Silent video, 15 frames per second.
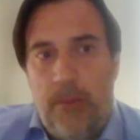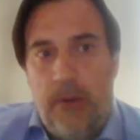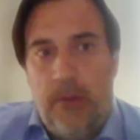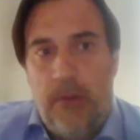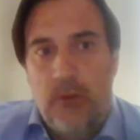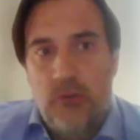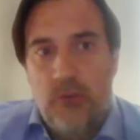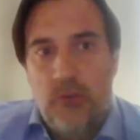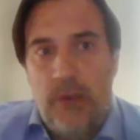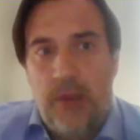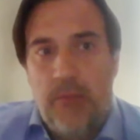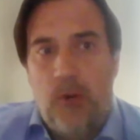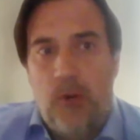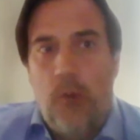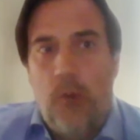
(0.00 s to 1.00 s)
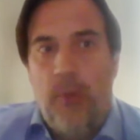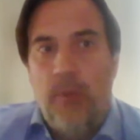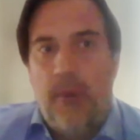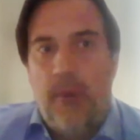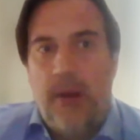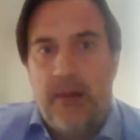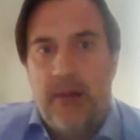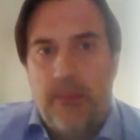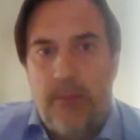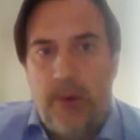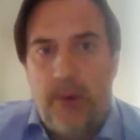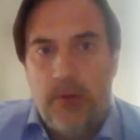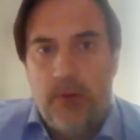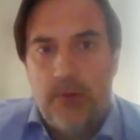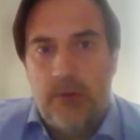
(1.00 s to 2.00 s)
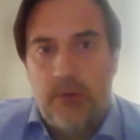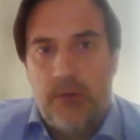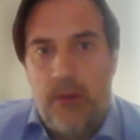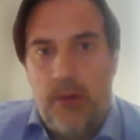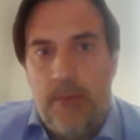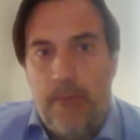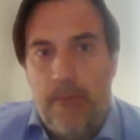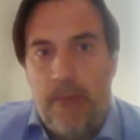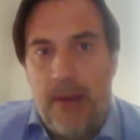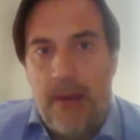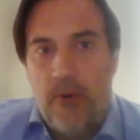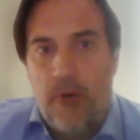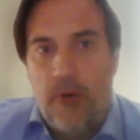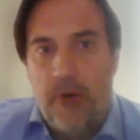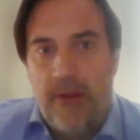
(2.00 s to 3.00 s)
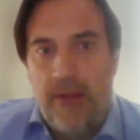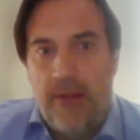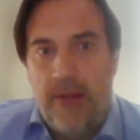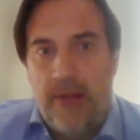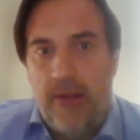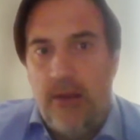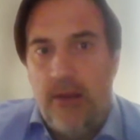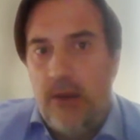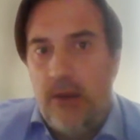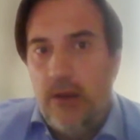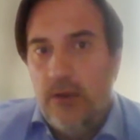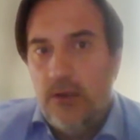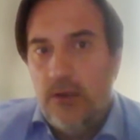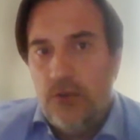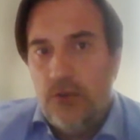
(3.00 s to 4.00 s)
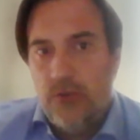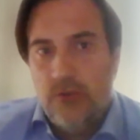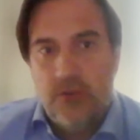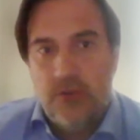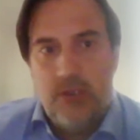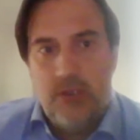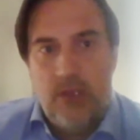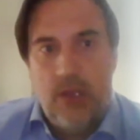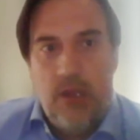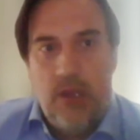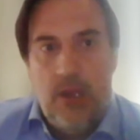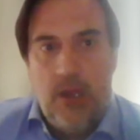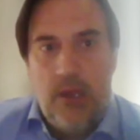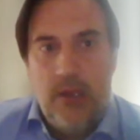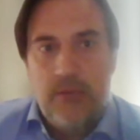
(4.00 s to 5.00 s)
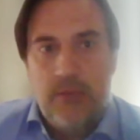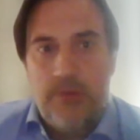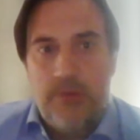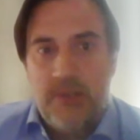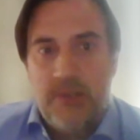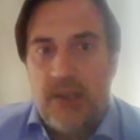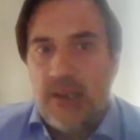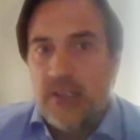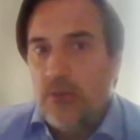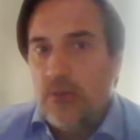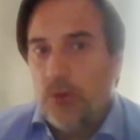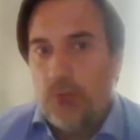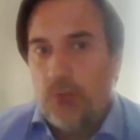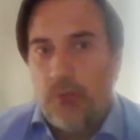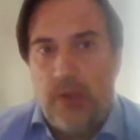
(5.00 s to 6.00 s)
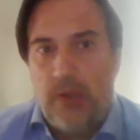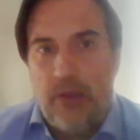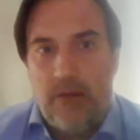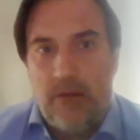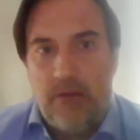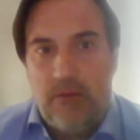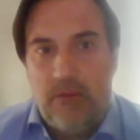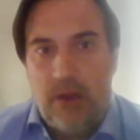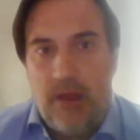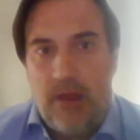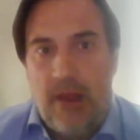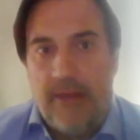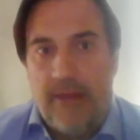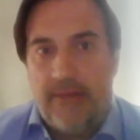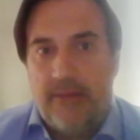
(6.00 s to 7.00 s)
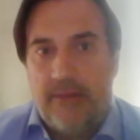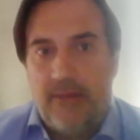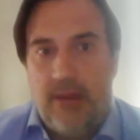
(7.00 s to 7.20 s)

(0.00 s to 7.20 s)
also being more open-minded about minority issues, is precisely what we had